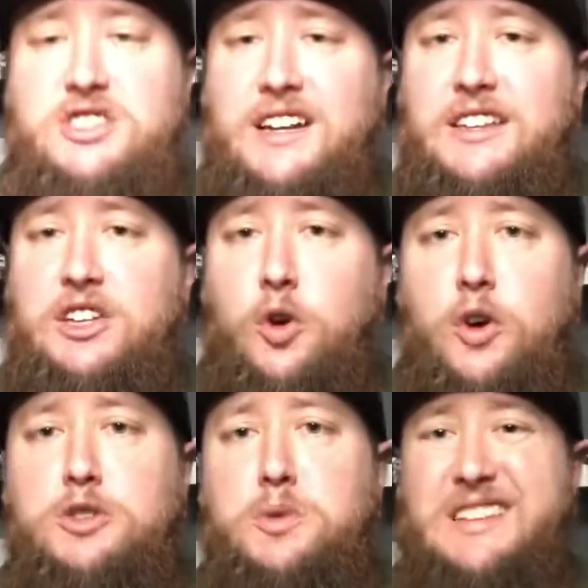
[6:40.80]
like the
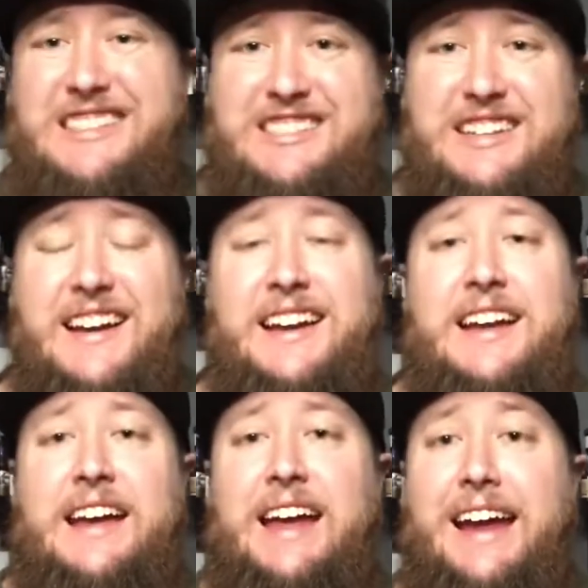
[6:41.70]
oils with the scent,
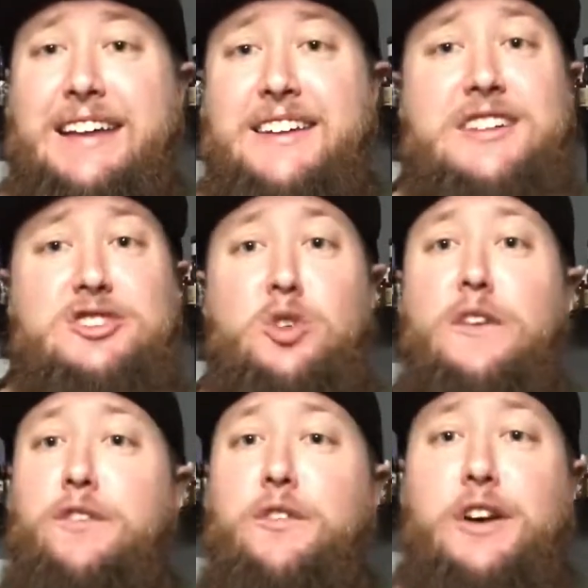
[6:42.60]
it didn't do
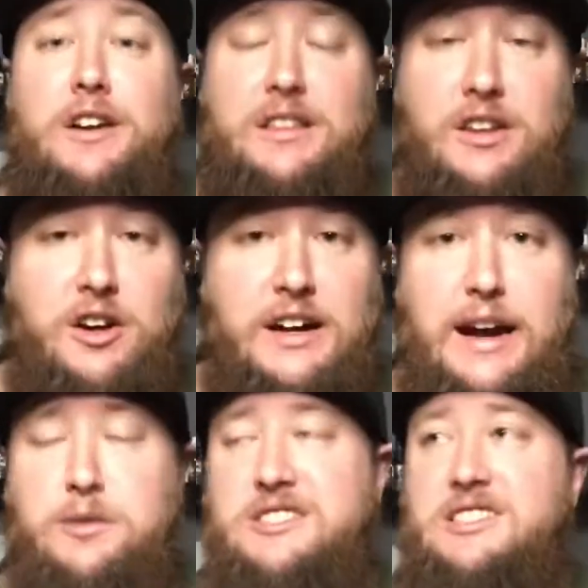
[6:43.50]
it for very long.
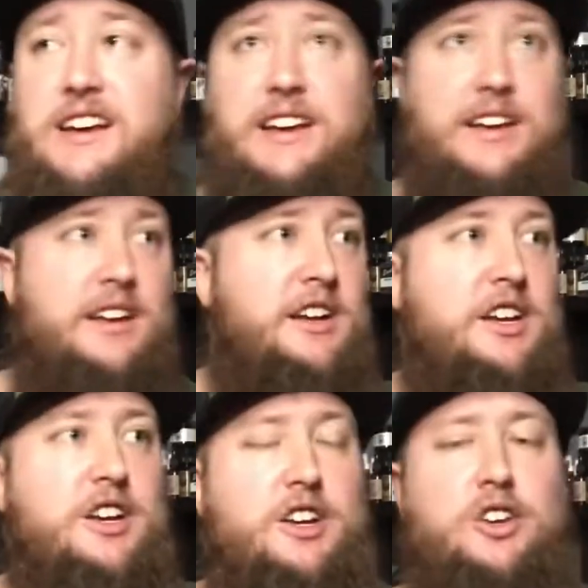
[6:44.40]
I would say,
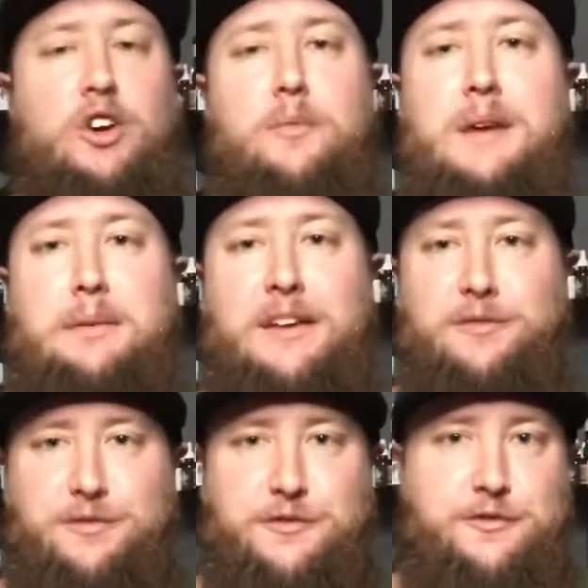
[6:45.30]
you know, maybe
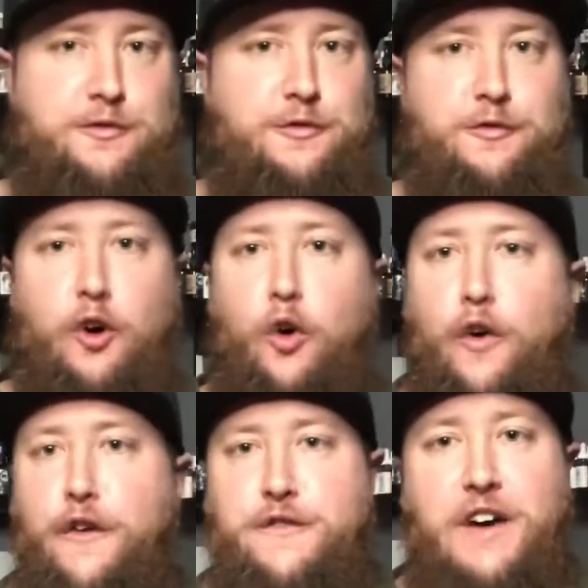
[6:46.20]

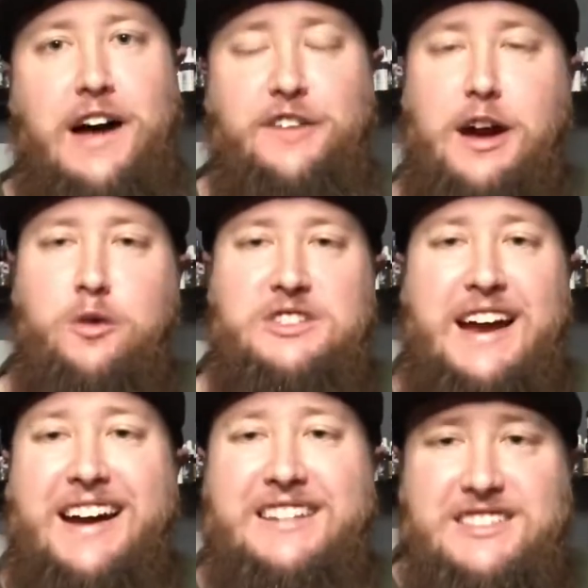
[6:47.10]
4 or 5 hours, I
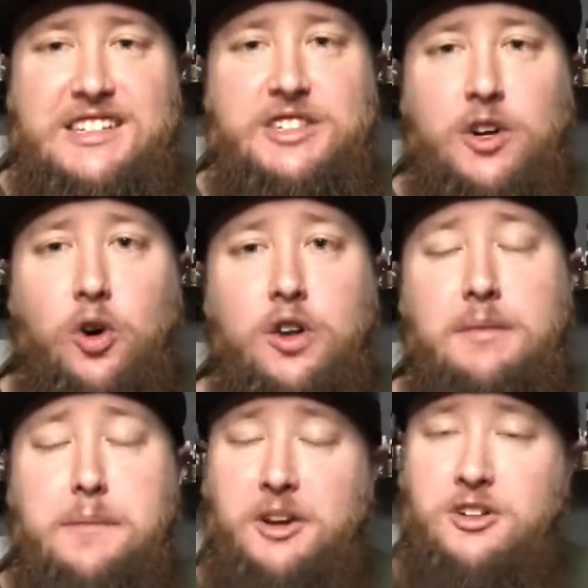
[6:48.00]
had a decent hold on
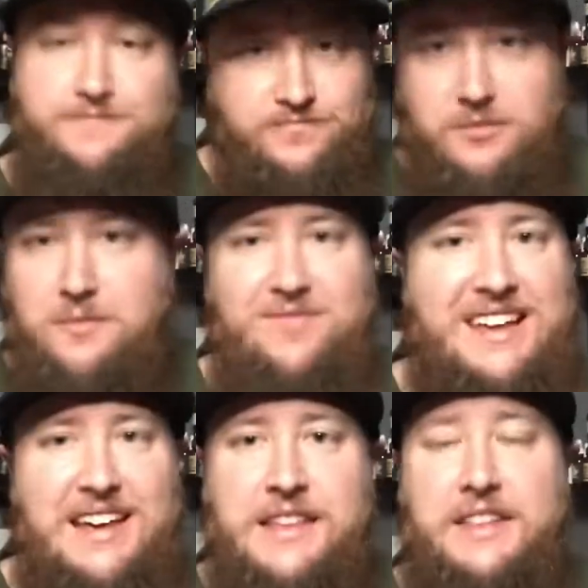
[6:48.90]
my beard,
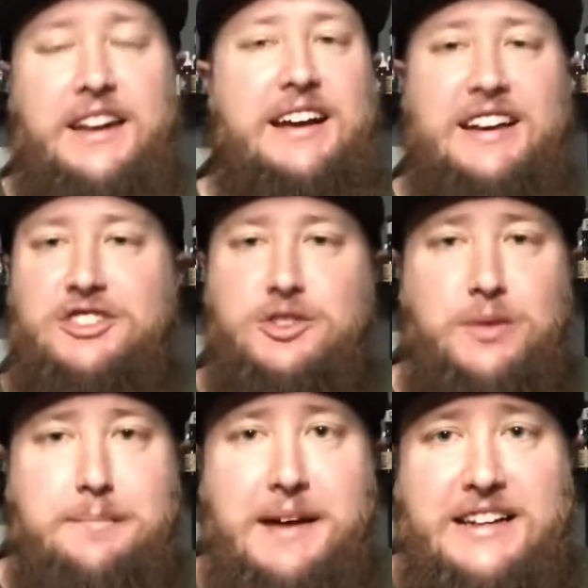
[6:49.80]
and then it kind of just
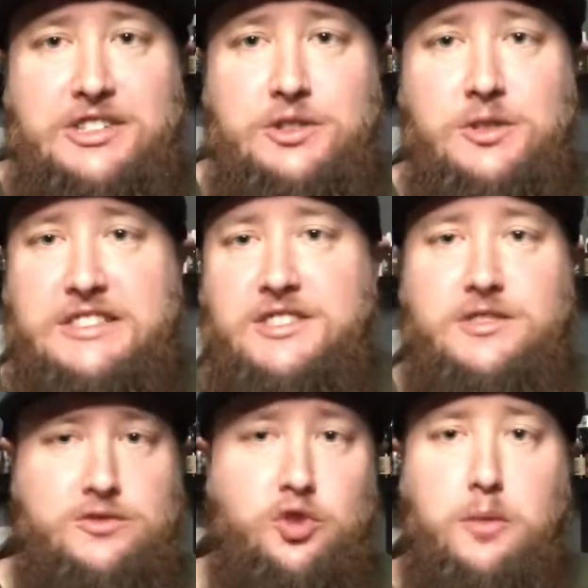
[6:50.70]
went back to its
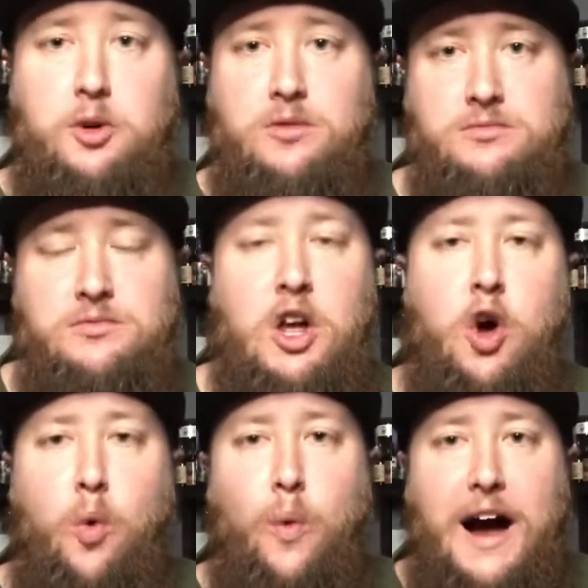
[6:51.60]
normal
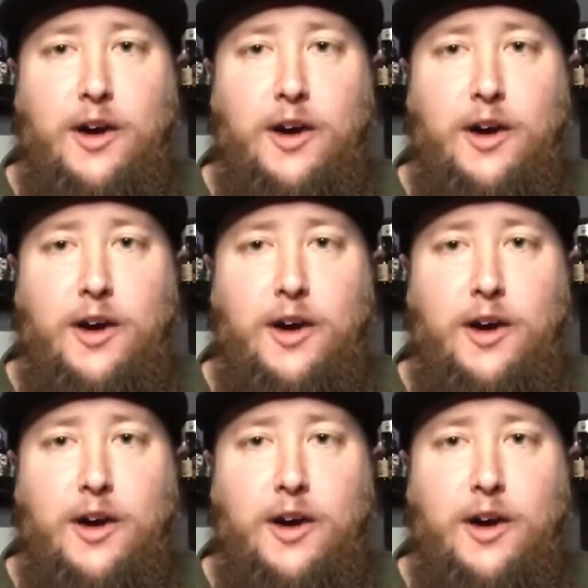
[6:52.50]
wild